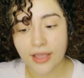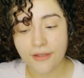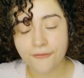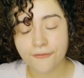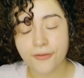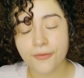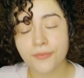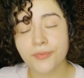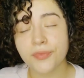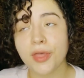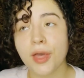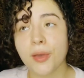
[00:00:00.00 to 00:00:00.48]

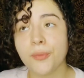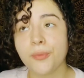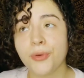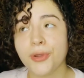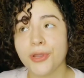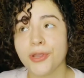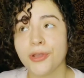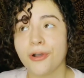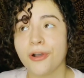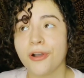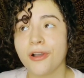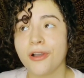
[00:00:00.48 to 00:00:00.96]
From that
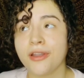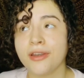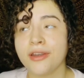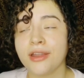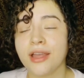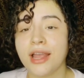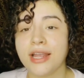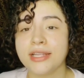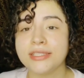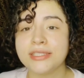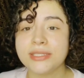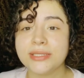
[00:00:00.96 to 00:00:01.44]
point on,
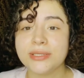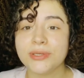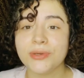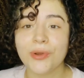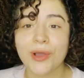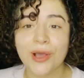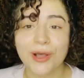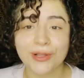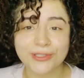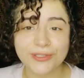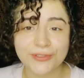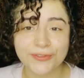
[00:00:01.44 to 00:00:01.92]
I didn't know
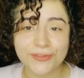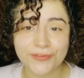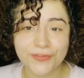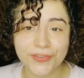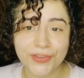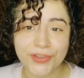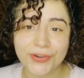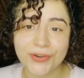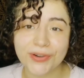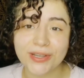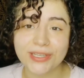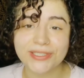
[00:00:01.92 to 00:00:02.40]
how to
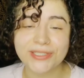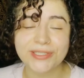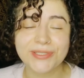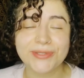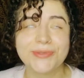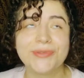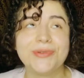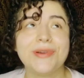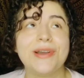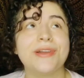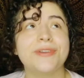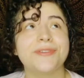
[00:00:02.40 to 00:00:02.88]
feel. I didn't
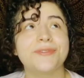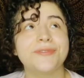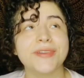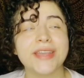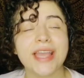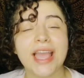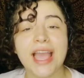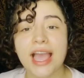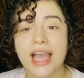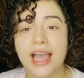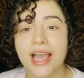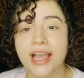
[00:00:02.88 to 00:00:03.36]
know how to
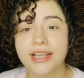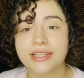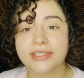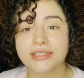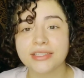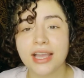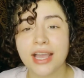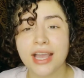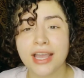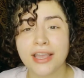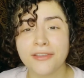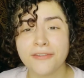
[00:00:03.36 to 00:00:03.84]
react.
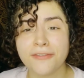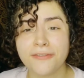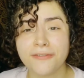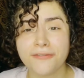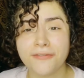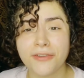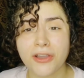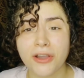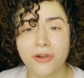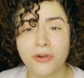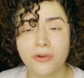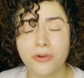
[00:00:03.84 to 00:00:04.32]
I
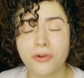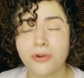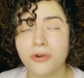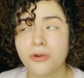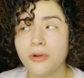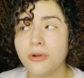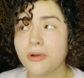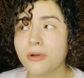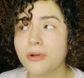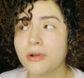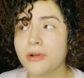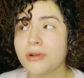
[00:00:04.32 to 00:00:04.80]
felt
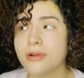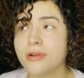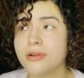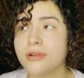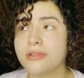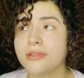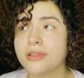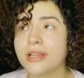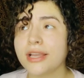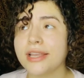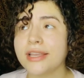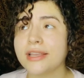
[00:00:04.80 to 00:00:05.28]

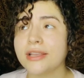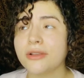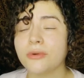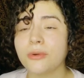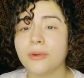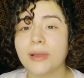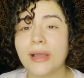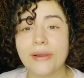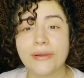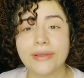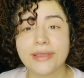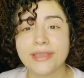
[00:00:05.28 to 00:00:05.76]
like,
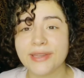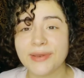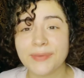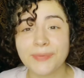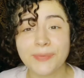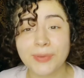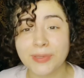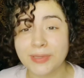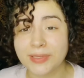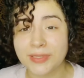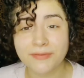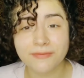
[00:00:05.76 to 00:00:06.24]
wow, I
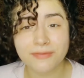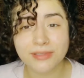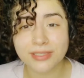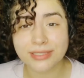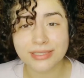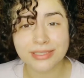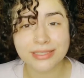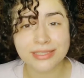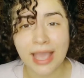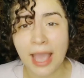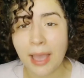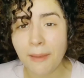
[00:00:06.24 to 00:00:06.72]
couldn't believe this
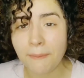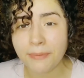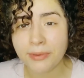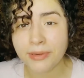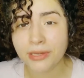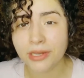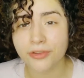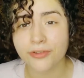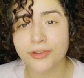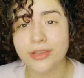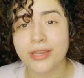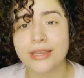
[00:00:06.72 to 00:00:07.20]
is
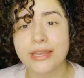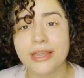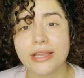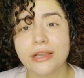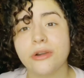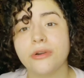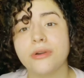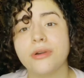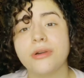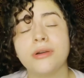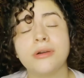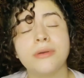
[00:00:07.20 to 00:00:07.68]
happening right
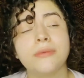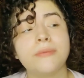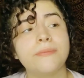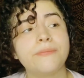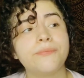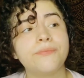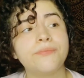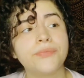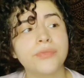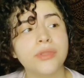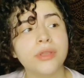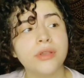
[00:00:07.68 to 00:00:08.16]
now.
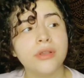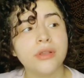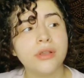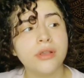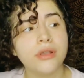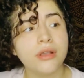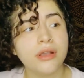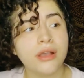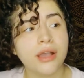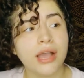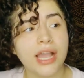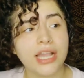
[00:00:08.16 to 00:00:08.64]

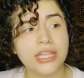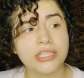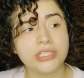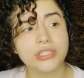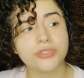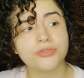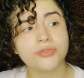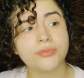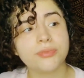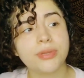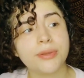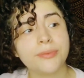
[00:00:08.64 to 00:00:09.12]
I
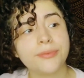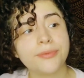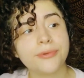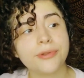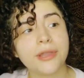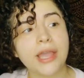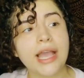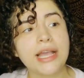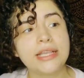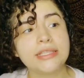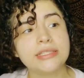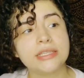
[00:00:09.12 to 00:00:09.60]
just remember
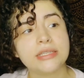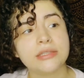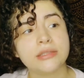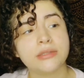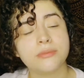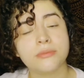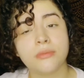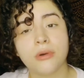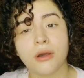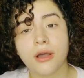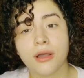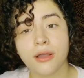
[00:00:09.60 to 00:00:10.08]
asking the
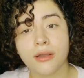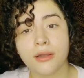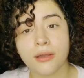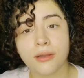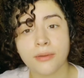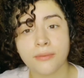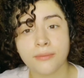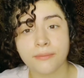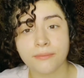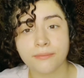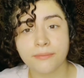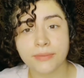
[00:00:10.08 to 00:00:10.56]

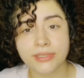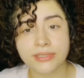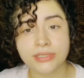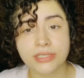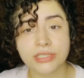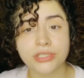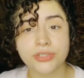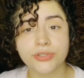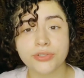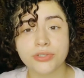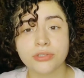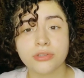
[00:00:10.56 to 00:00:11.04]
mom, my
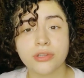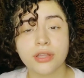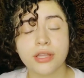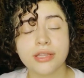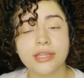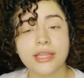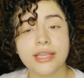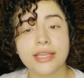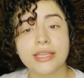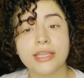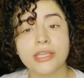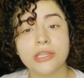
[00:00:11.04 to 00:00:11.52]
sister-in-law,
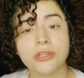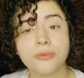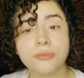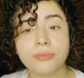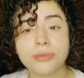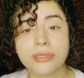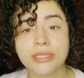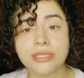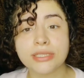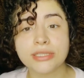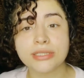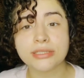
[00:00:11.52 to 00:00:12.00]
like, can you
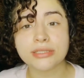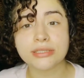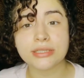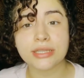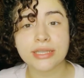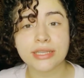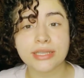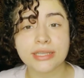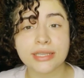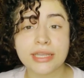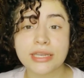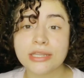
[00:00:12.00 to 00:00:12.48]
please,
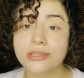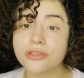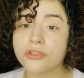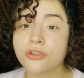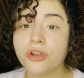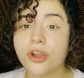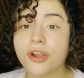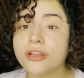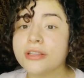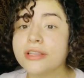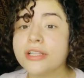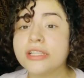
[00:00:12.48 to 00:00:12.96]
like, get in the
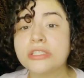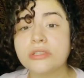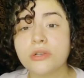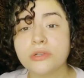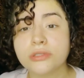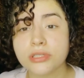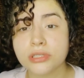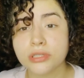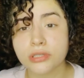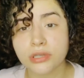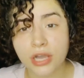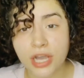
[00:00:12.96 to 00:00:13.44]
car, let's go
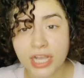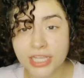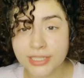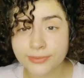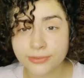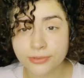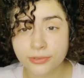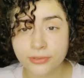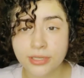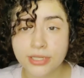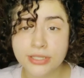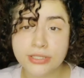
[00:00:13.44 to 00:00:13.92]
to the
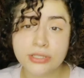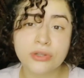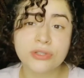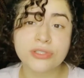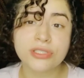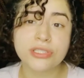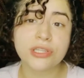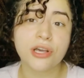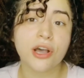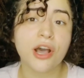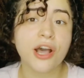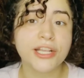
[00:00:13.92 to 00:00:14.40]
hospital, let's go
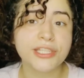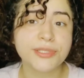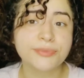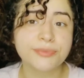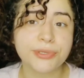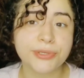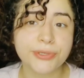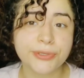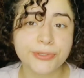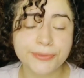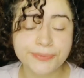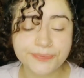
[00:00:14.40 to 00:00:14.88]
to the
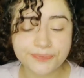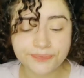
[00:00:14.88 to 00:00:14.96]
hospital.